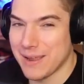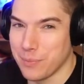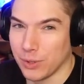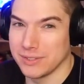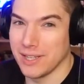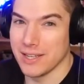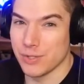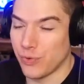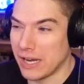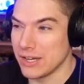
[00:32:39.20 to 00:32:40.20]
multi is
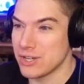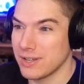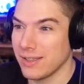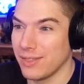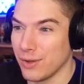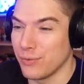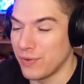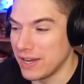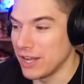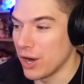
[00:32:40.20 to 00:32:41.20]
finished, the
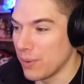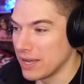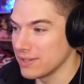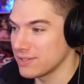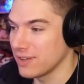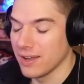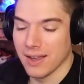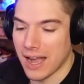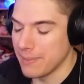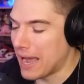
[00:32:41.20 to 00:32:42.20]
video ends.
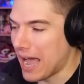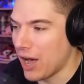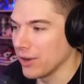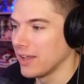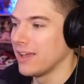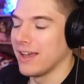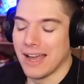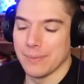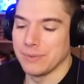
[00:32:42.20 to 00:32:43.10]
I'm out. I'm